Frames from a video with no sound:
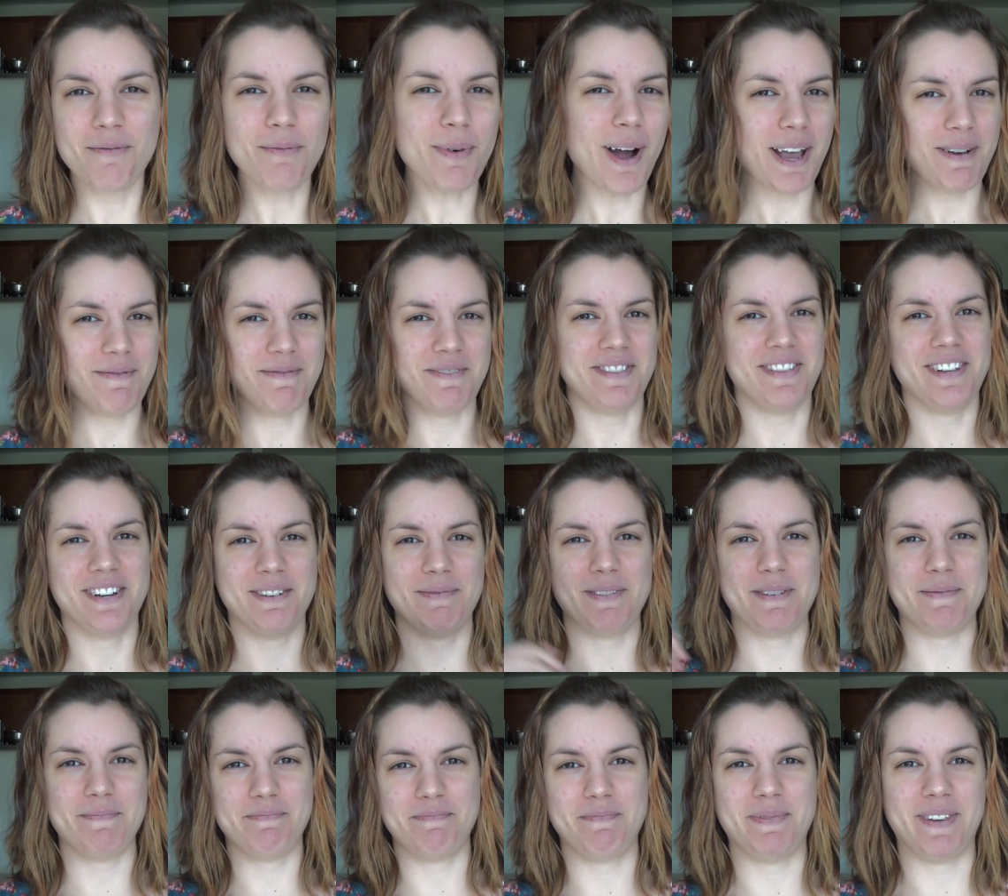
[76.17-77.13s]
Why would there
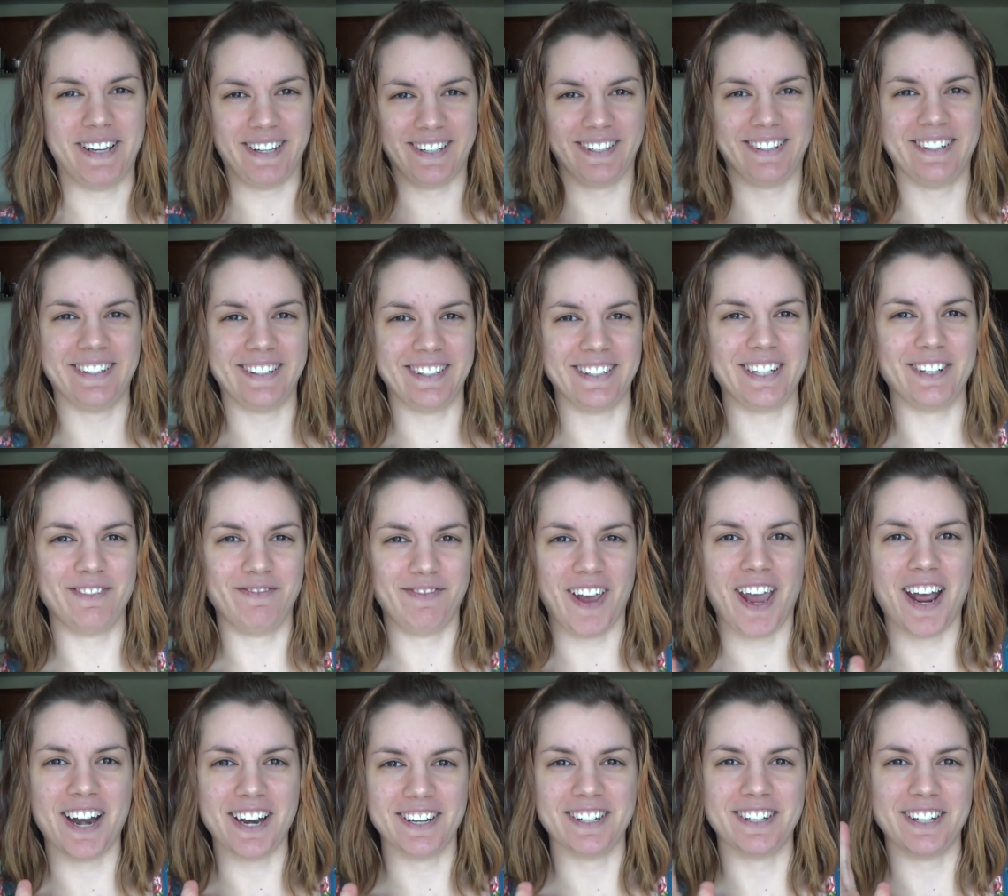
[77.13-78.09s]
be peace? This is a
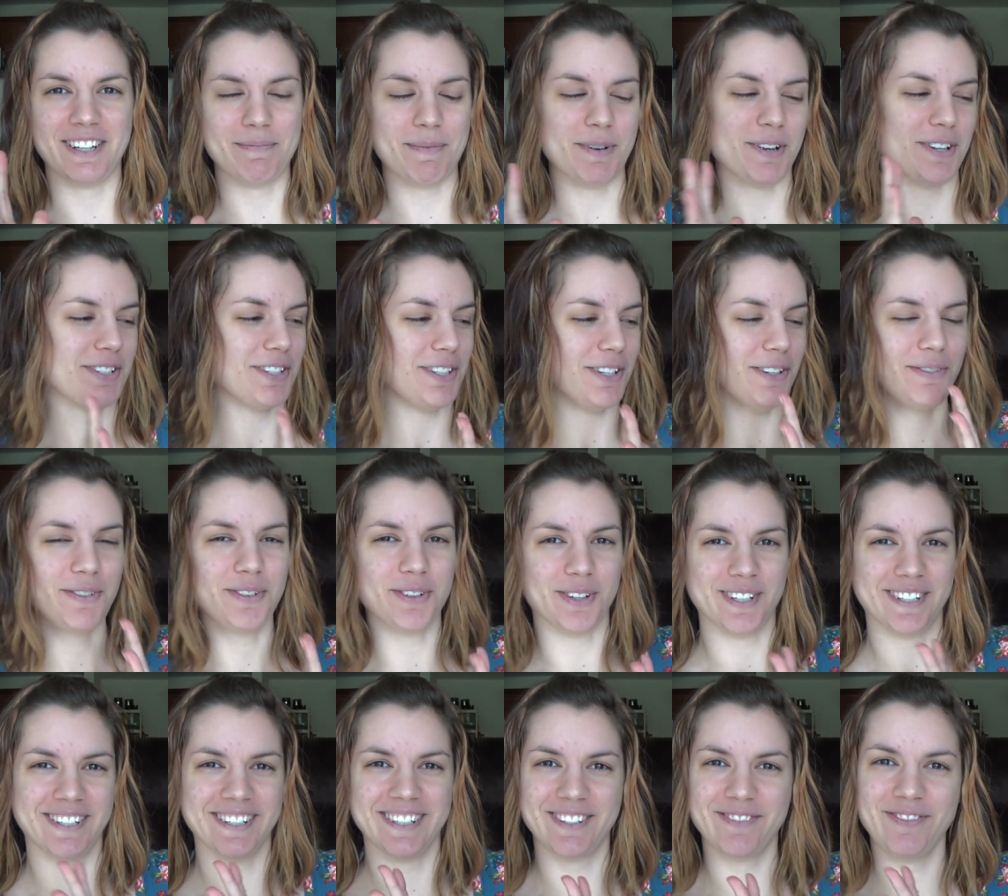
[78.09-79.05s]
fantasy book. So of
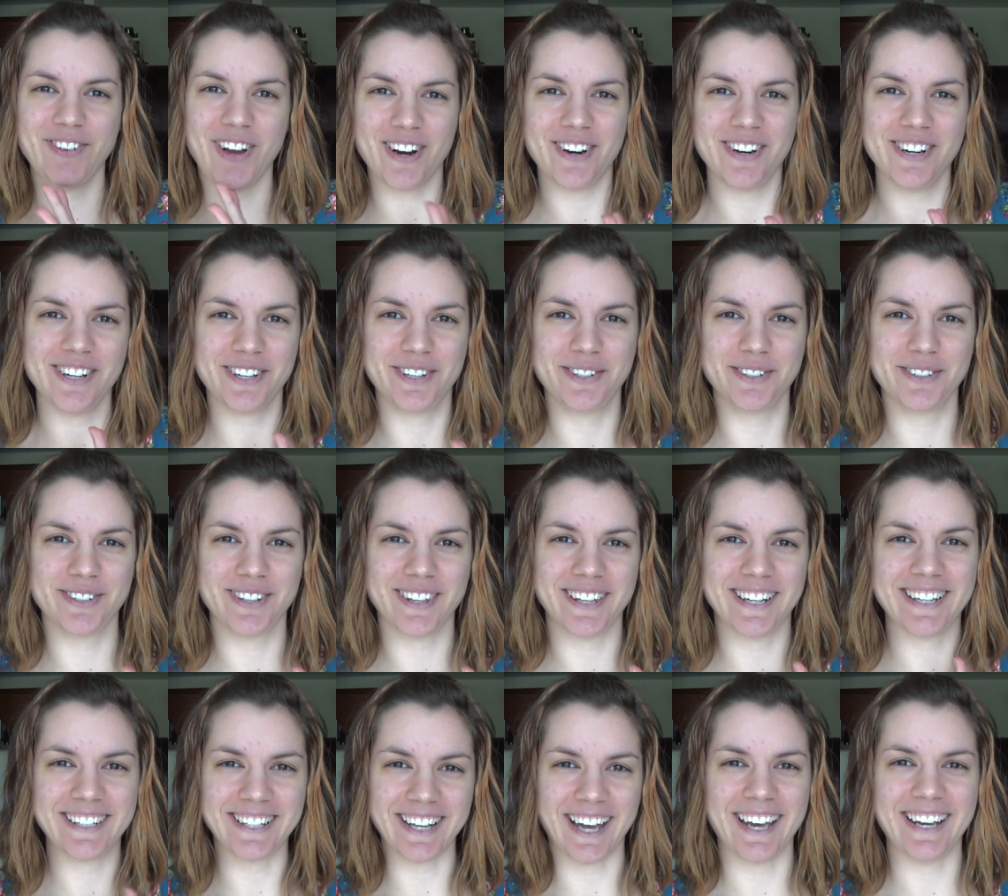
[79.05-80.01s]
course it's very cool
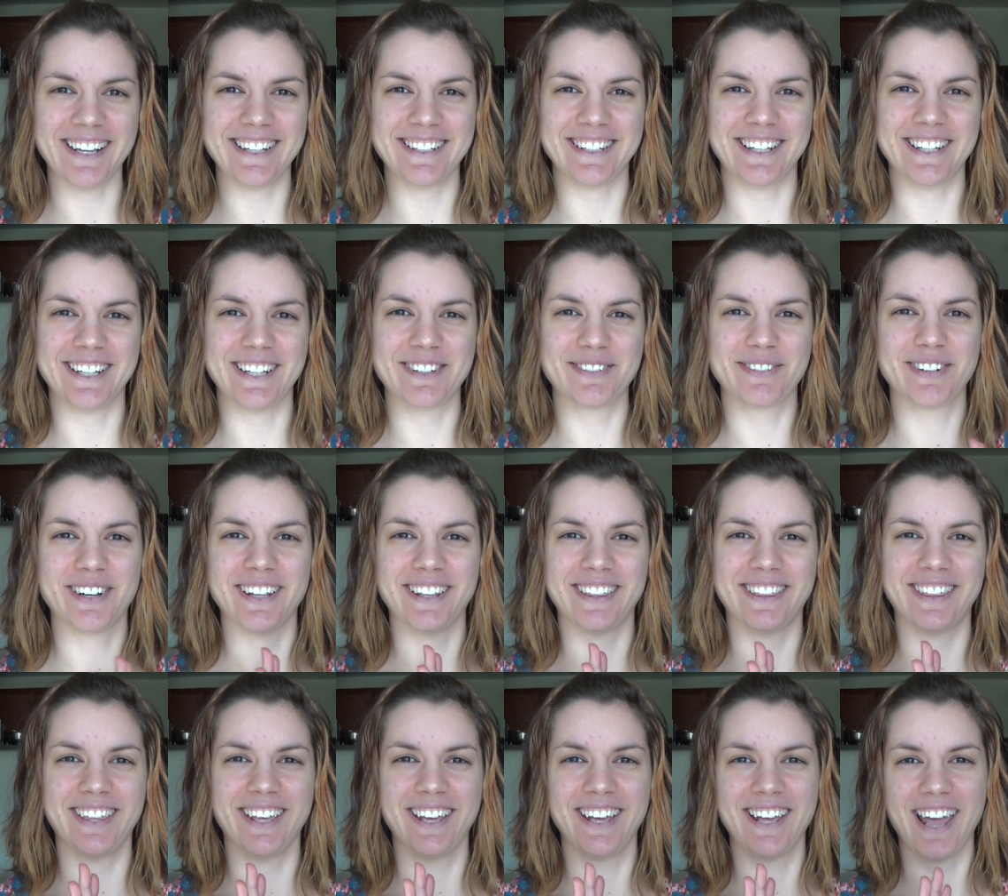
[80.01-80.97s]
that it ties in
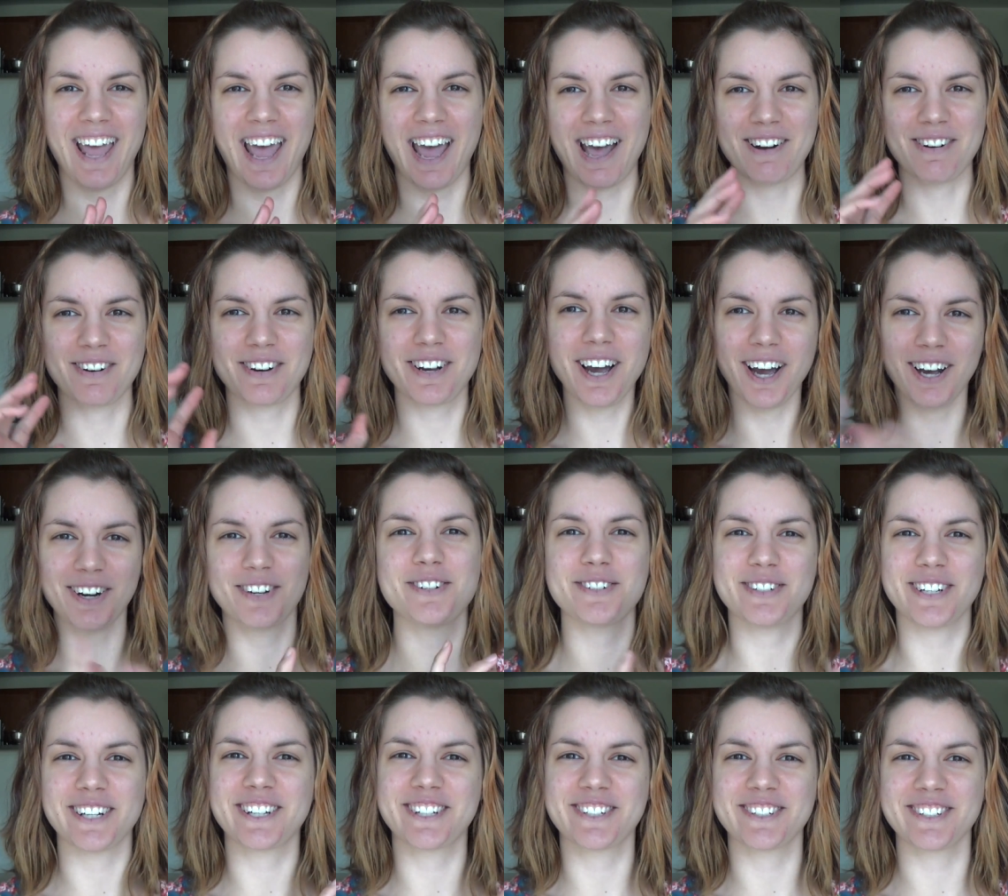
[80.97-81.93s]
with how
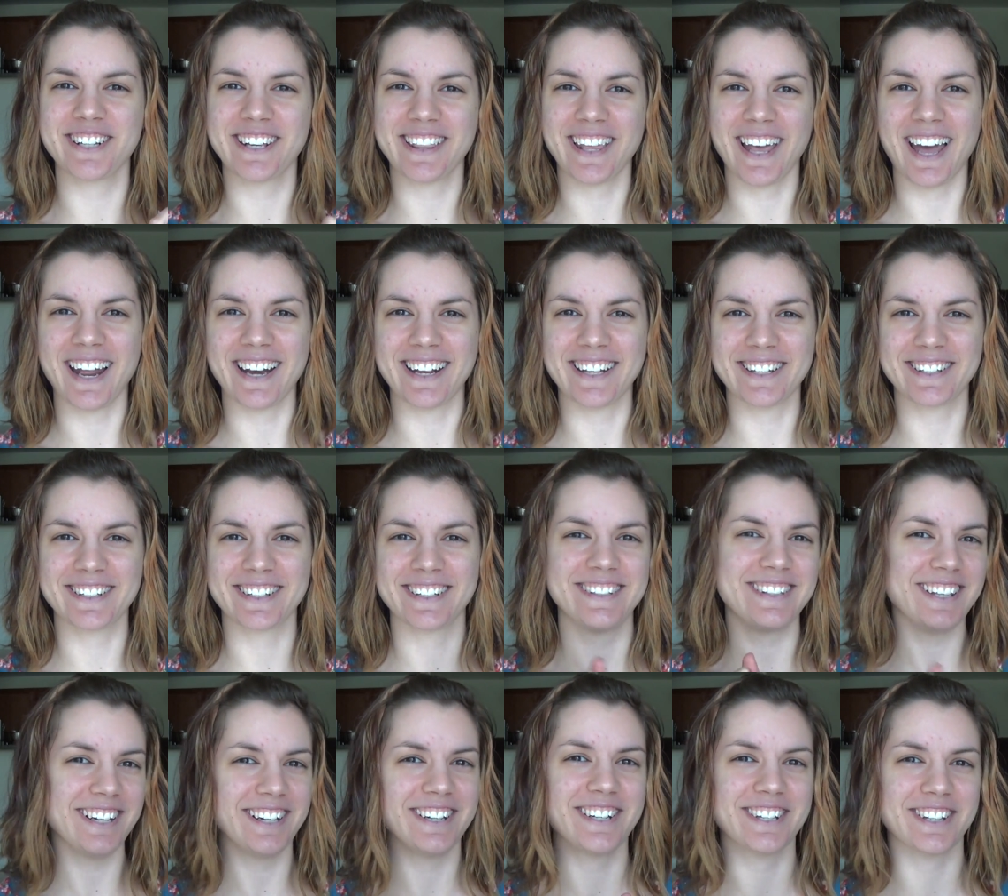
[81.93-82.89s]
contradictory that is,
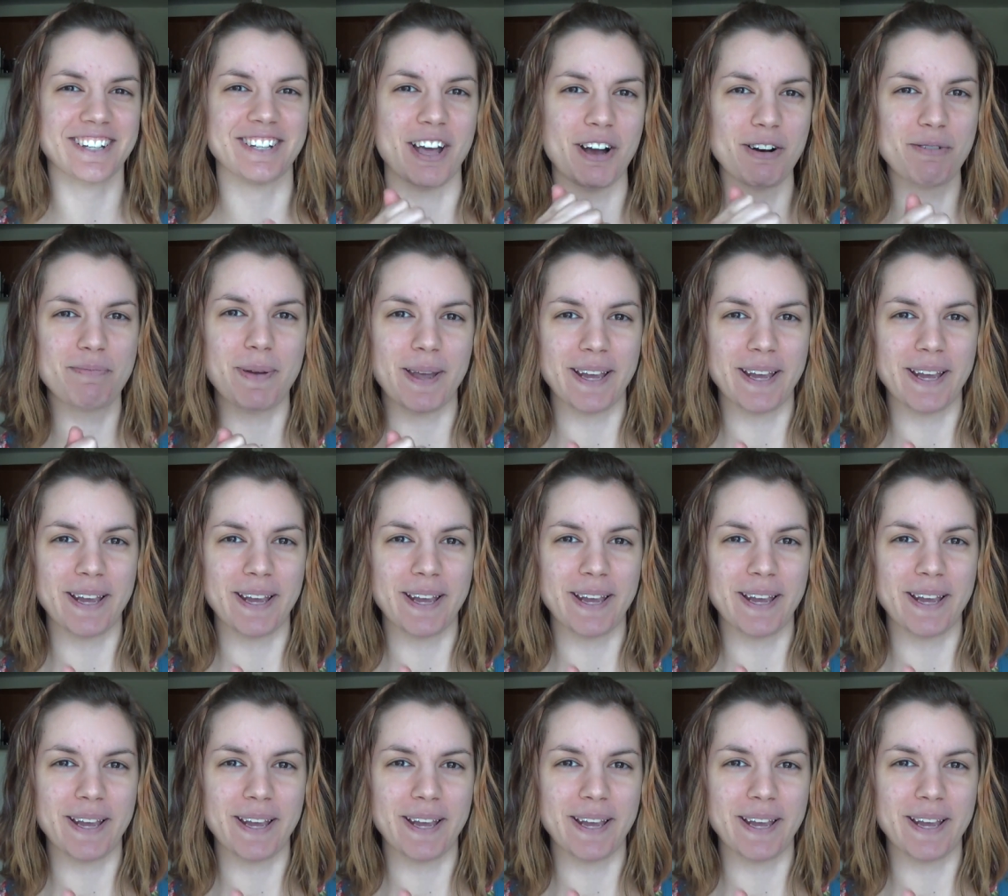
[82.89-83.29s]
because there is no